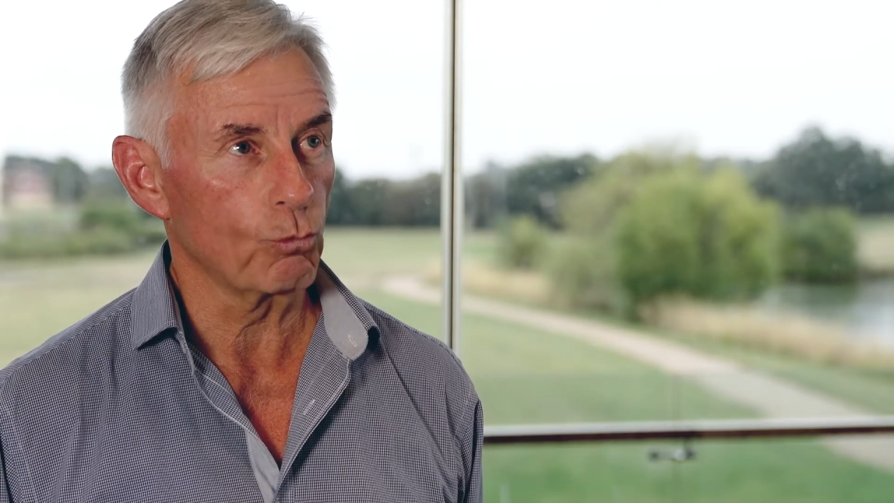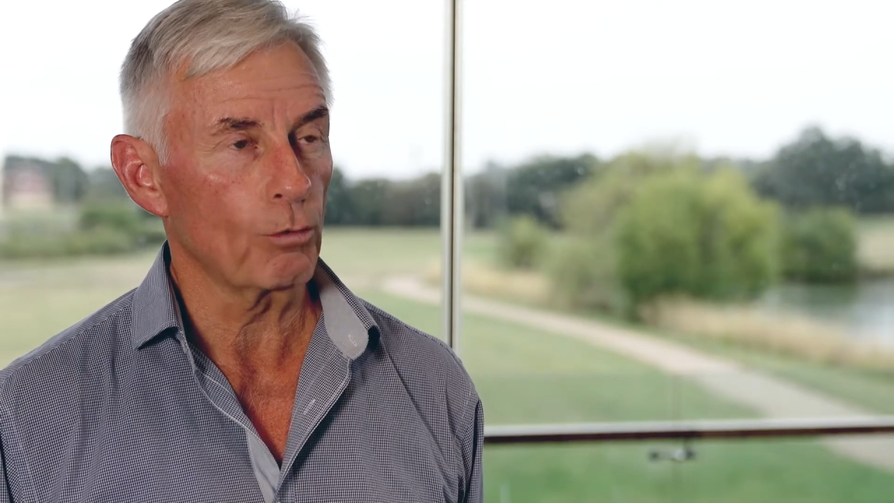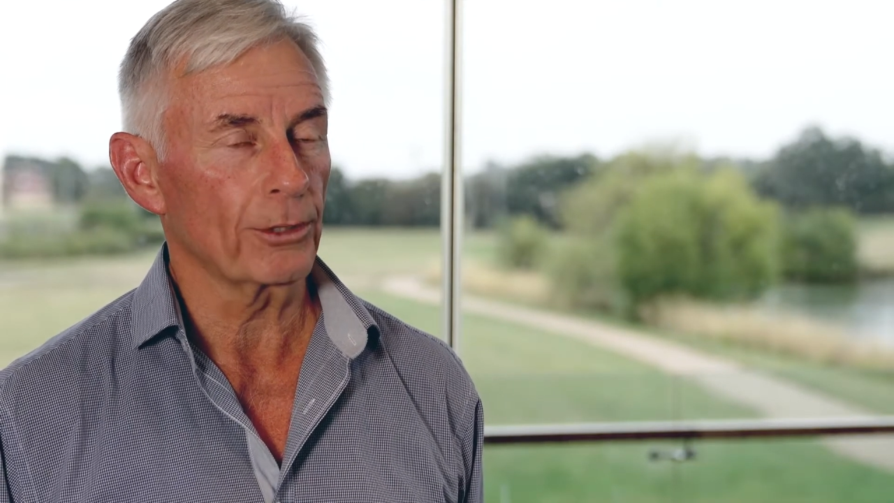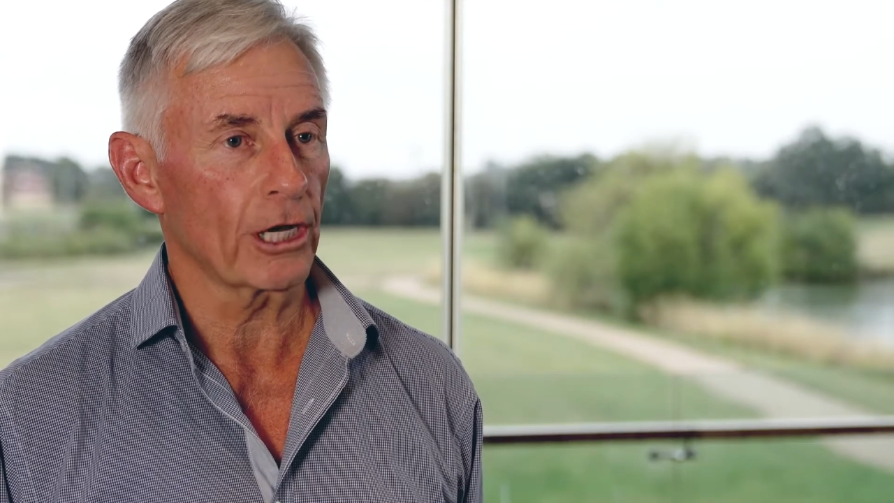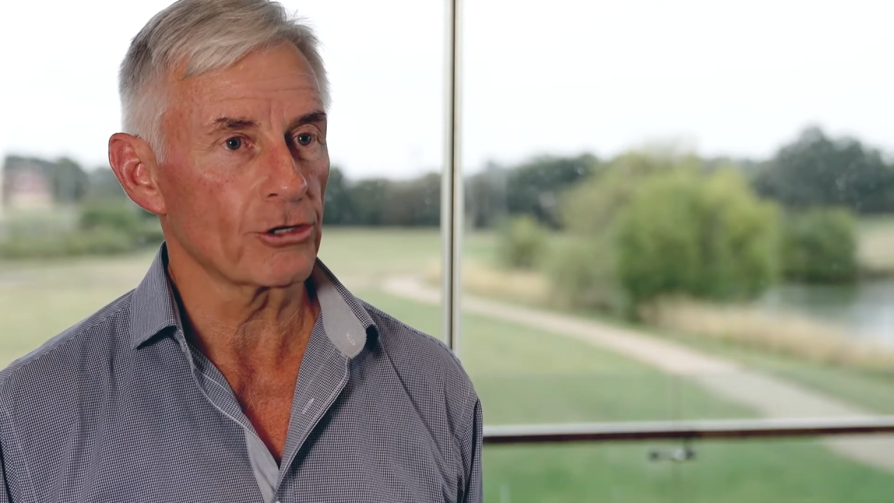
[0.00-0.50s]

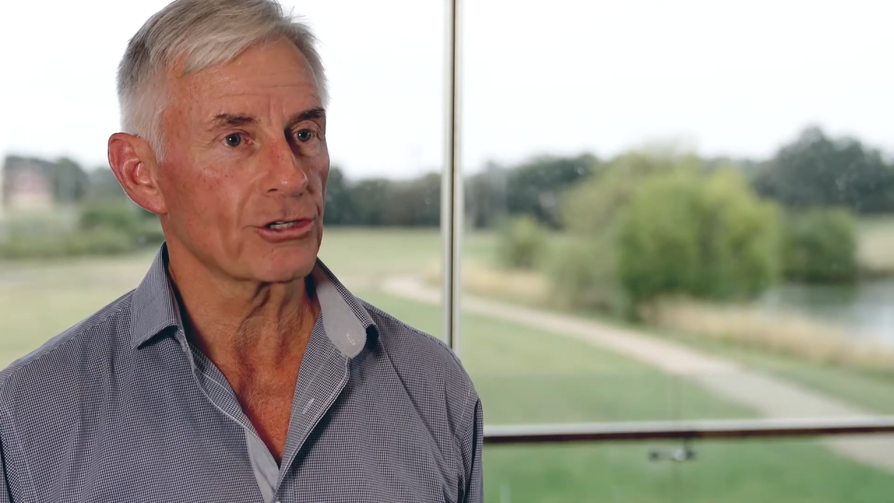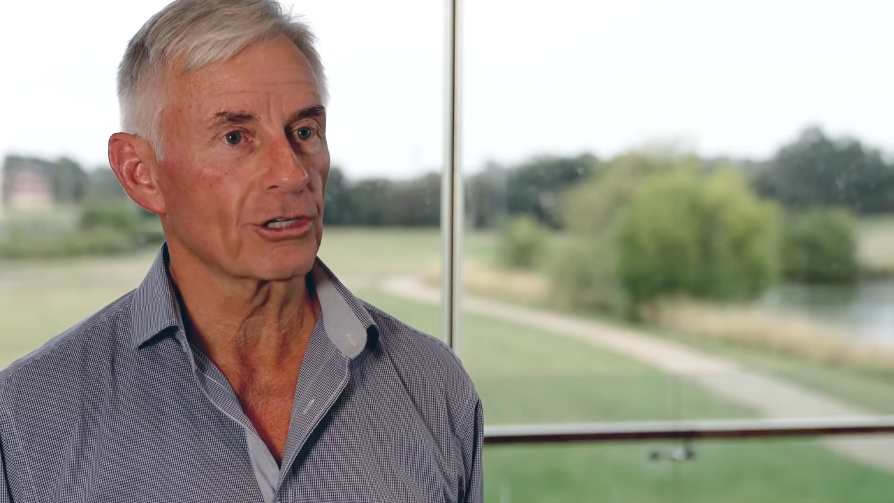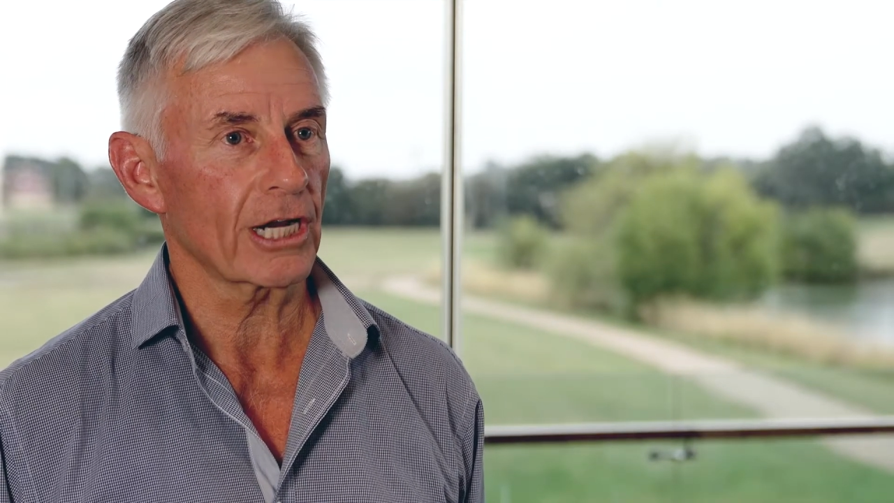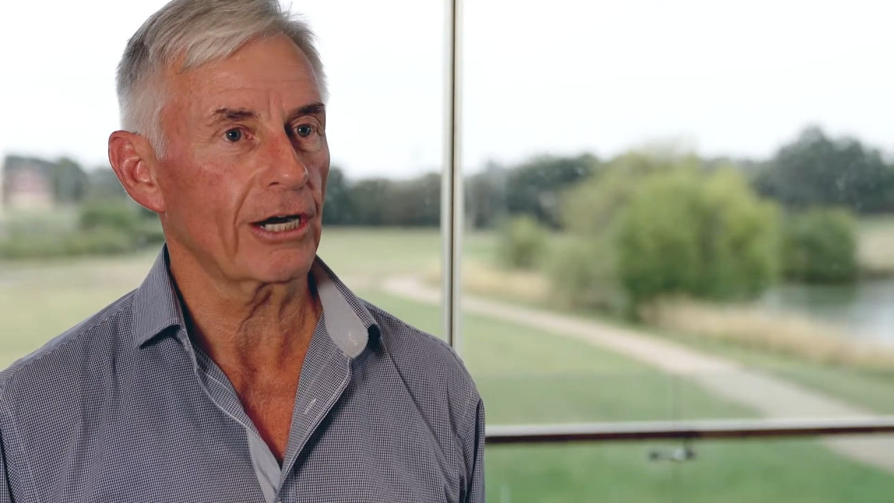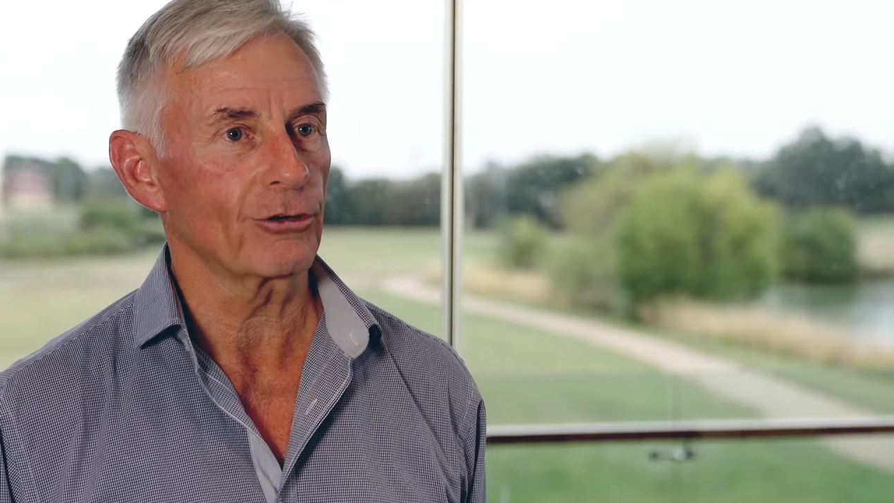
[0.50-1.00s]
warming
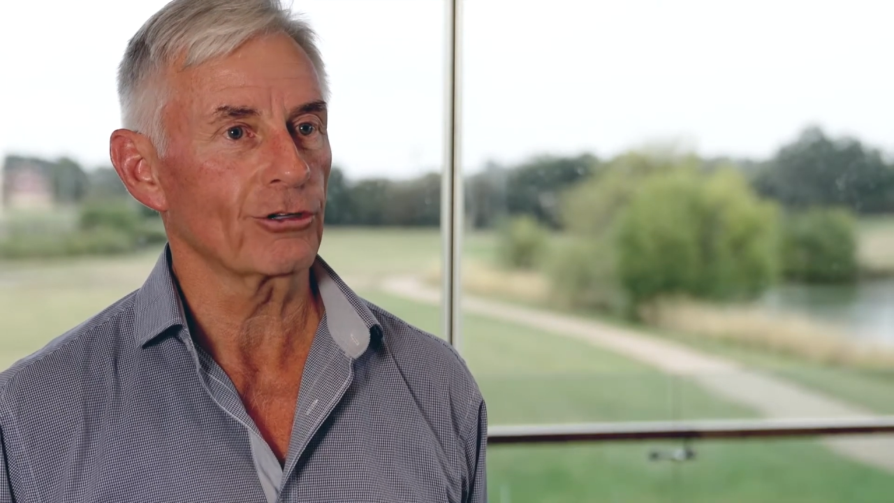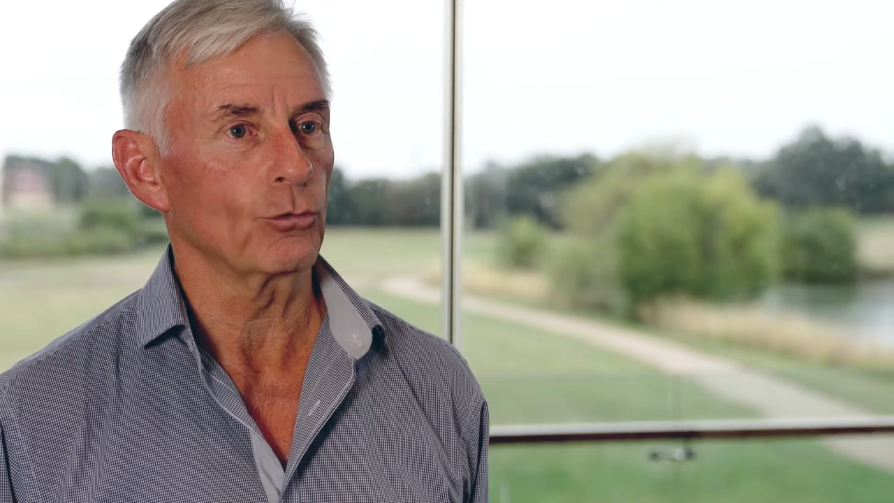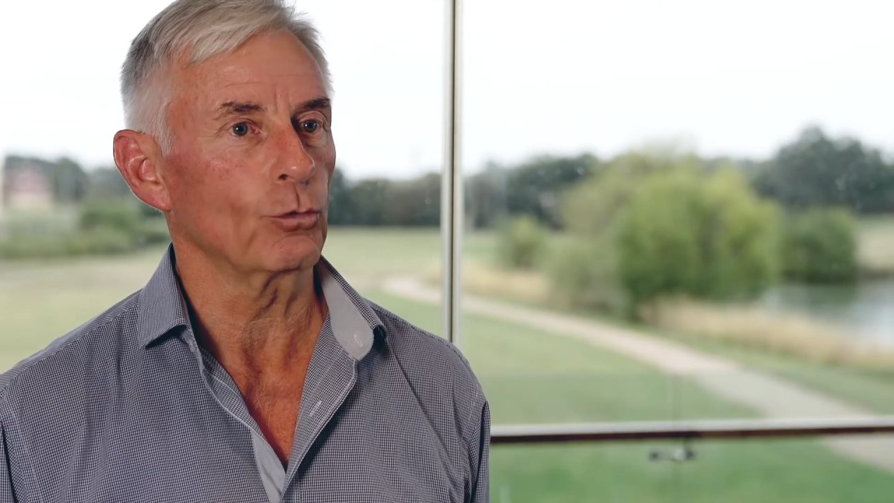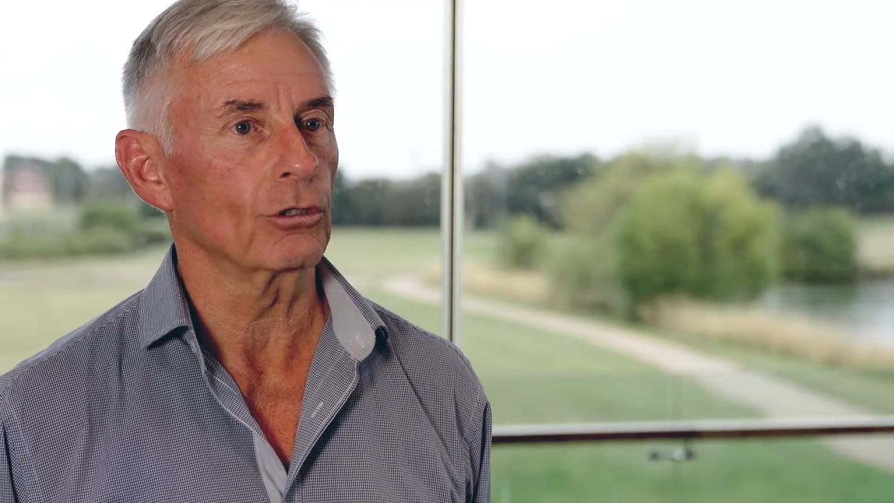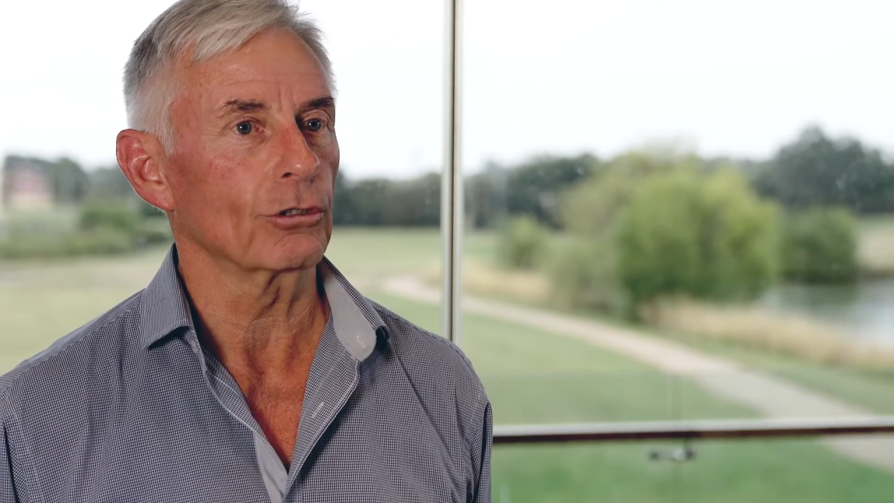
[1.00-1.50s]
ocean current in
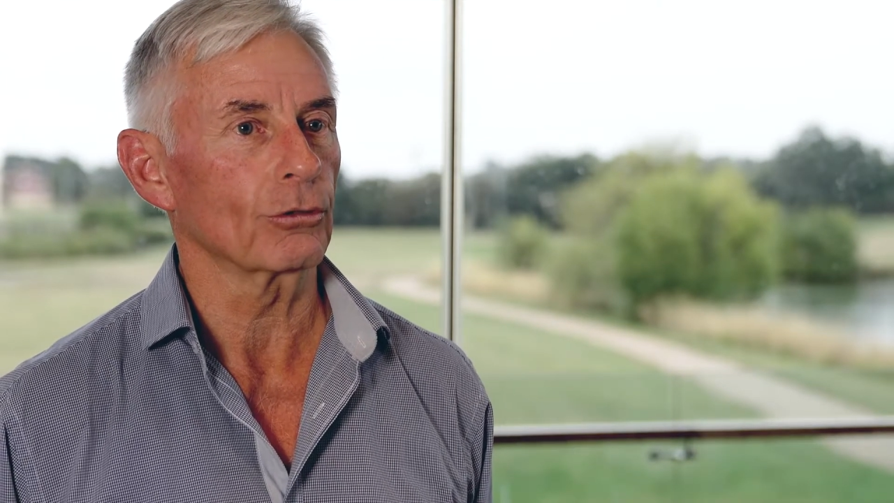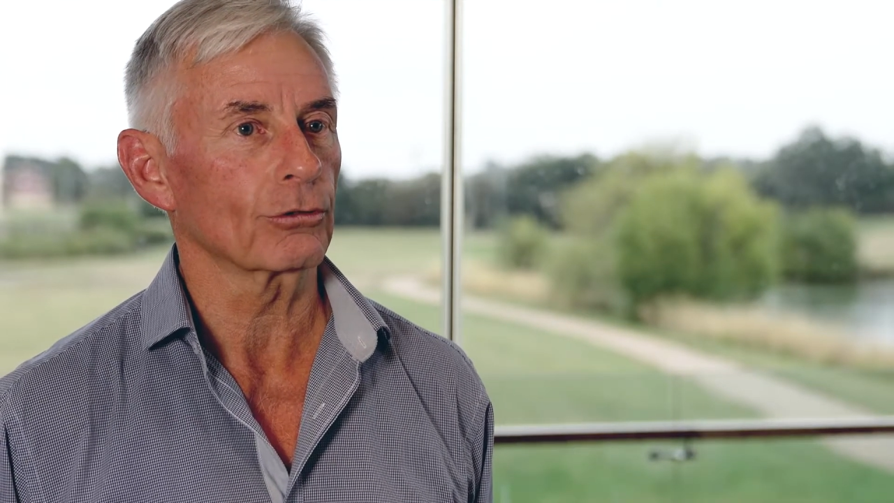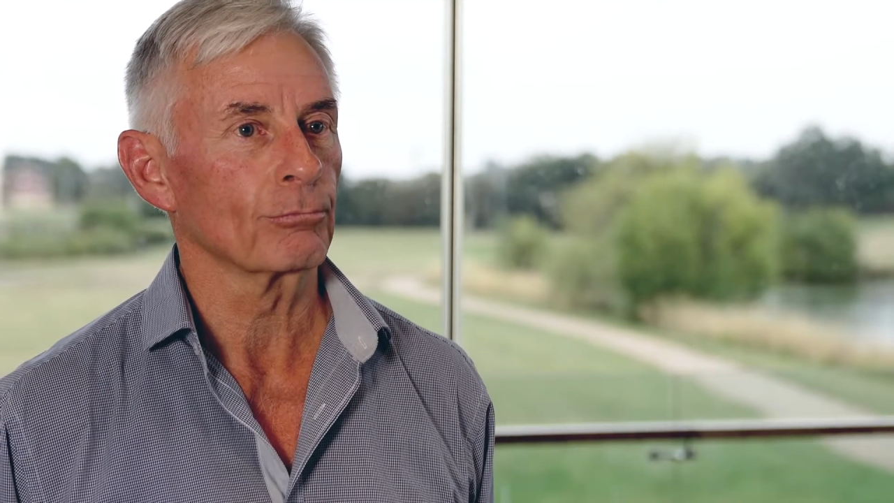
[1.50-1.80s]
the world.